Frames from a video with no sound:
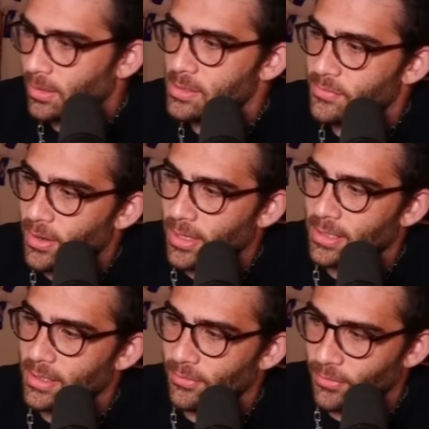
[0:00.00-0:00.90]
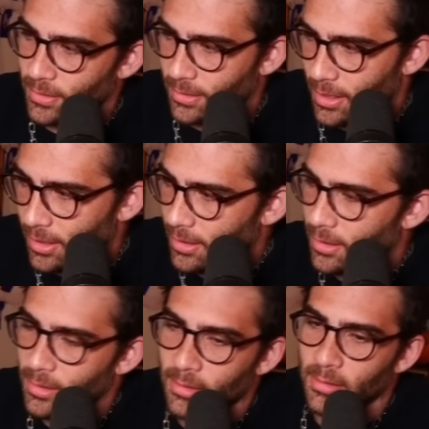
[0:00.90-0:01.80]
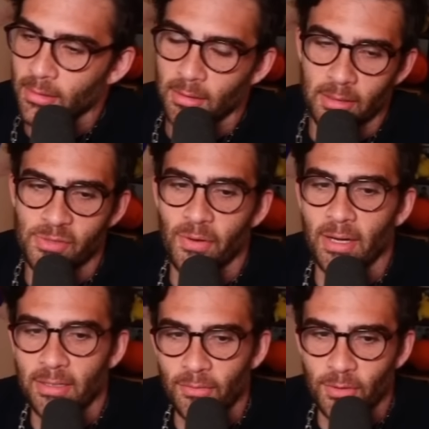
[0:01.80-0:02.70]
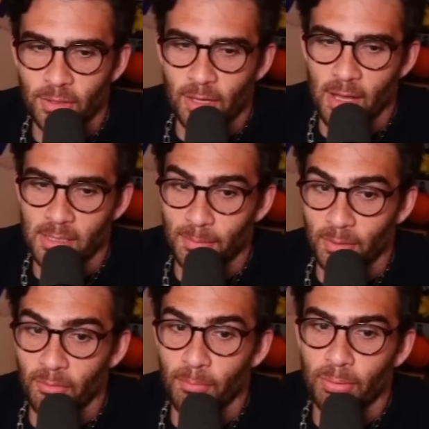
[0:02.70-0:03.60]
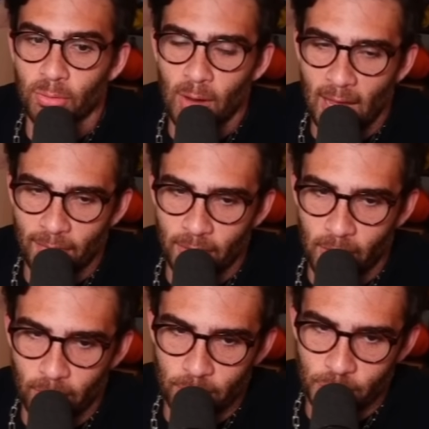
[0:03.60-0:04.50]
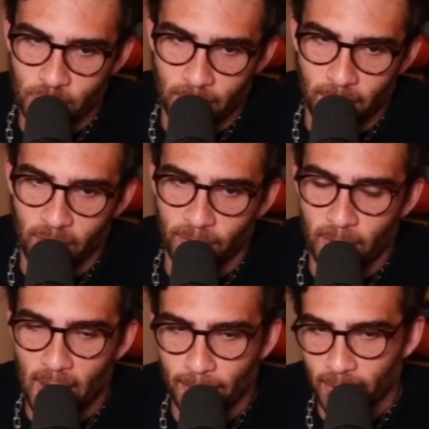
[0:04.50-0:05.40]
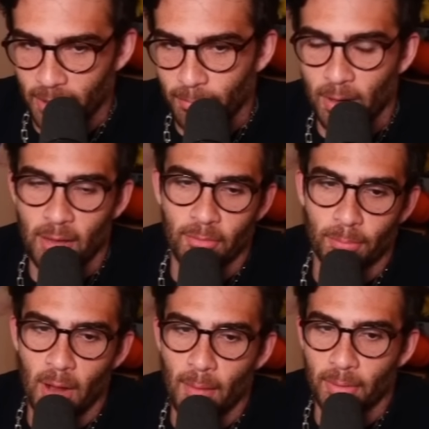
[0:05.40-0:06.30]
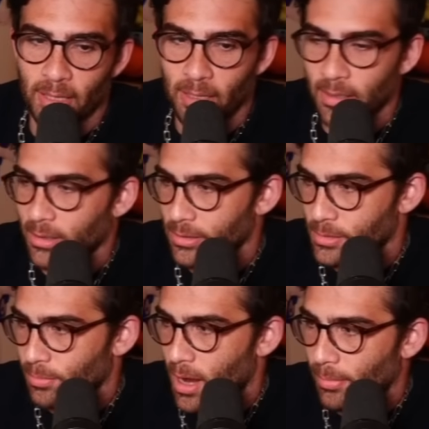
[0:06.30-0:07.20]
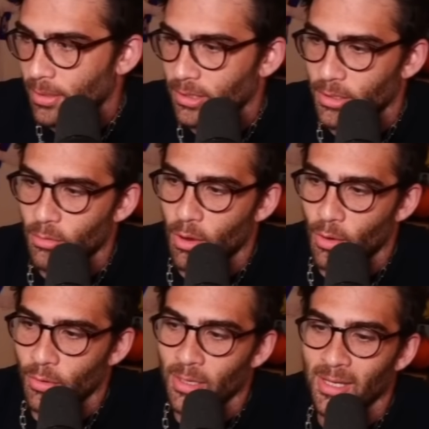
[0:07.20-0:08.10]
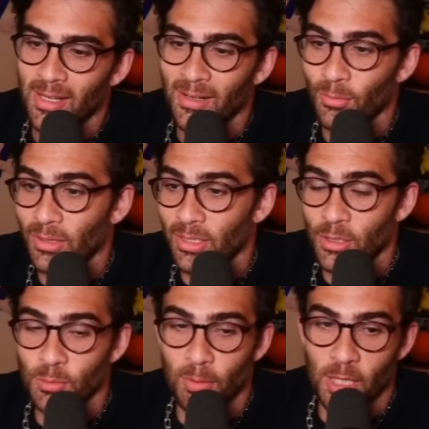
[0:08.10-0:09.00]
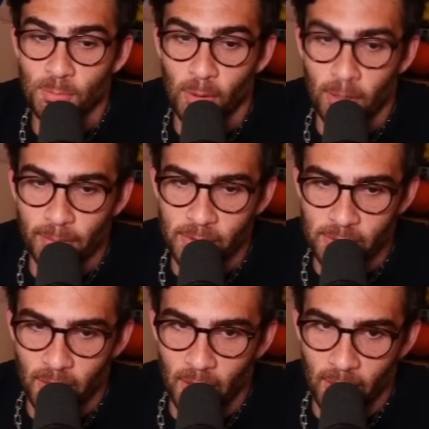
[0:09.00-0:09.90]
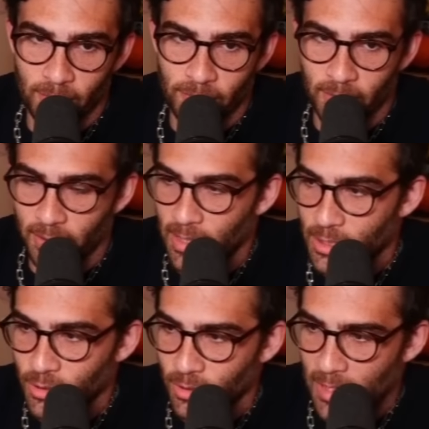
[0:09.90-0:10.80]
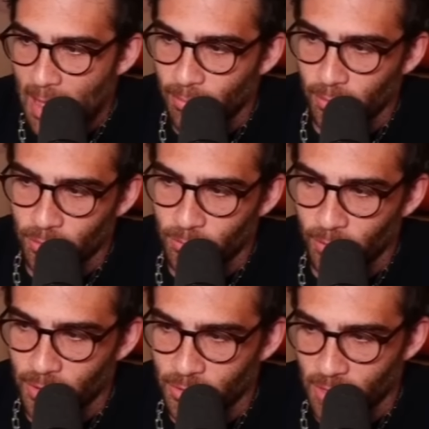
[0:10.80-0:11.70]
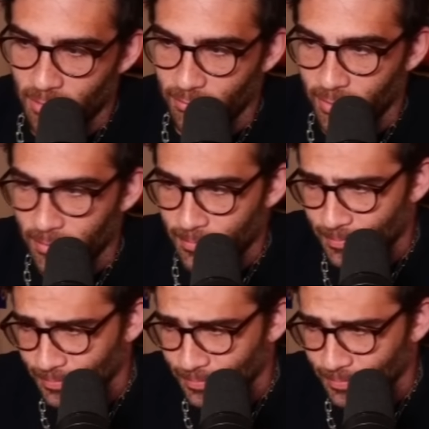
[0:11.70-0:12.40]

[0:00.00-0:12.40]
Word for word: is very different than the concept of private ownership of property. Private property is property that you own with the express purpose of engaging in capital accumulation off of it.